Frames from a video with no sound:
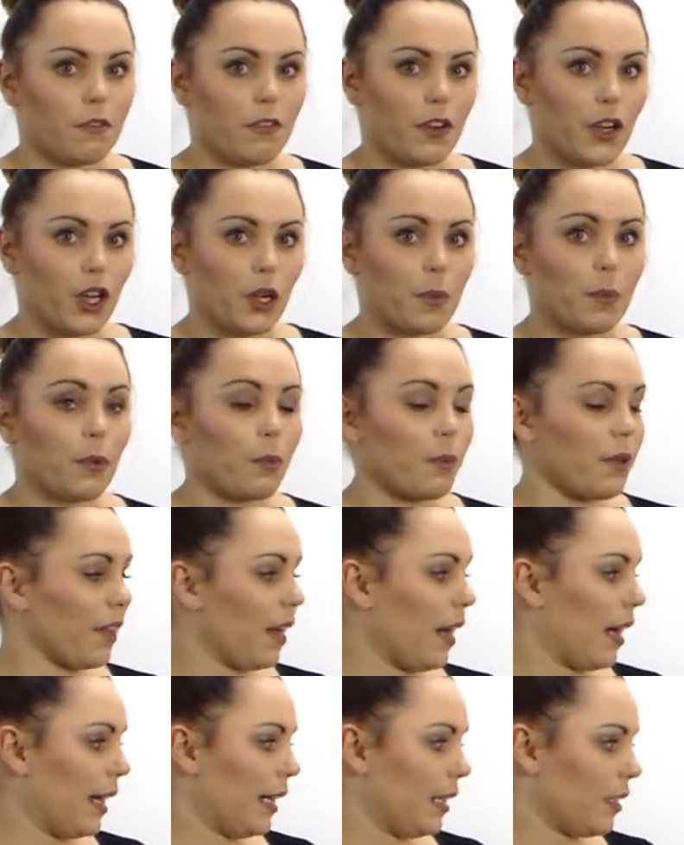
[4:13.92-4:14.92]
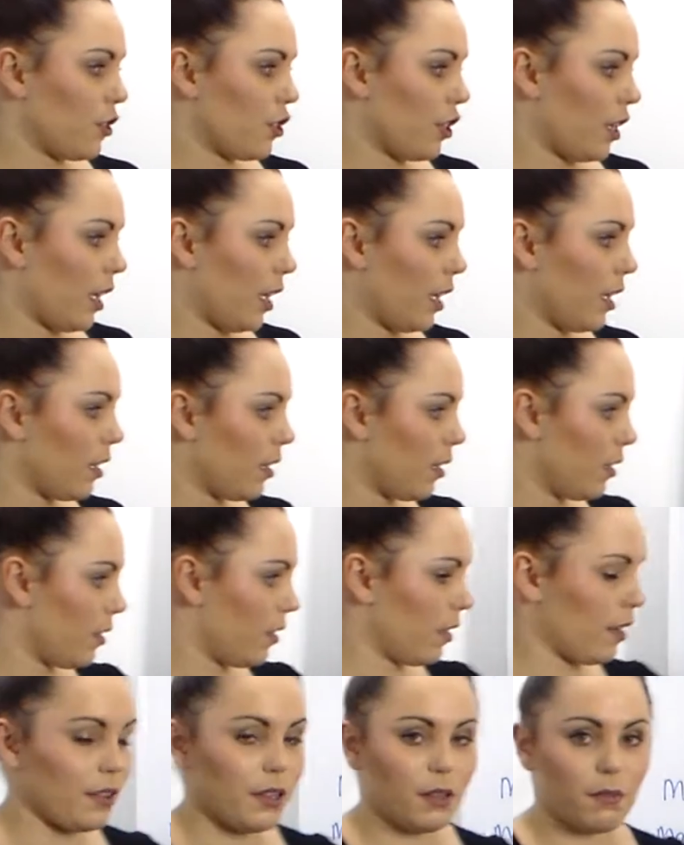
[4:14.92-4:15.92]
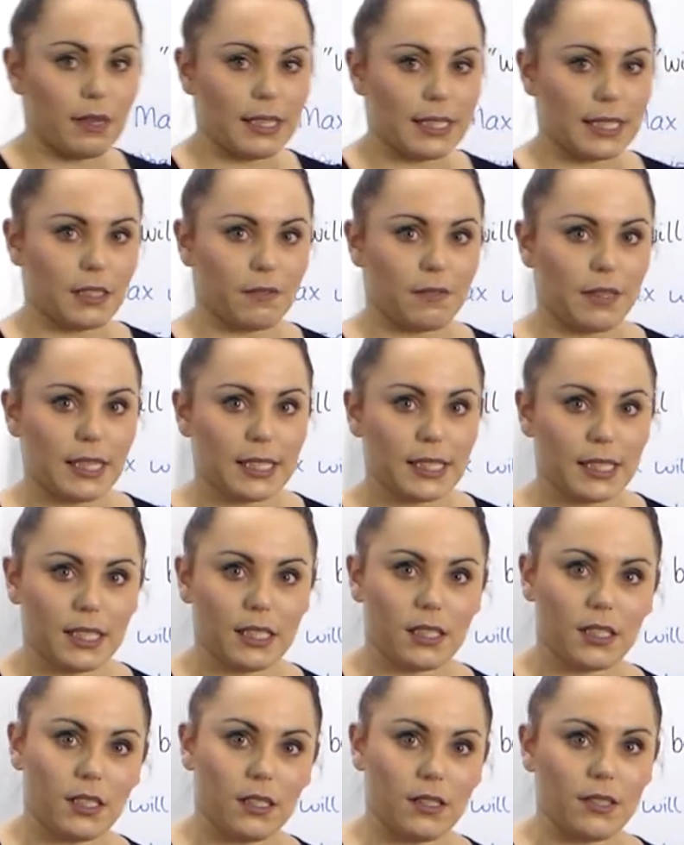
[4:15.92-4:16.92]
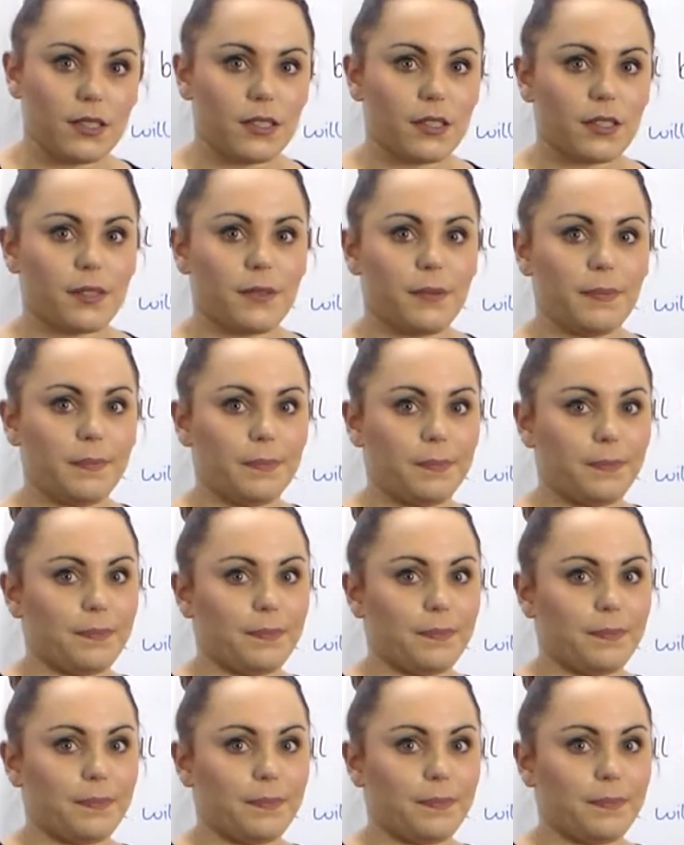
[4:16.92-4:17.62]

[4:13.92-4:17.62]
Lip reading: verb with ing, and the rest of our sentence.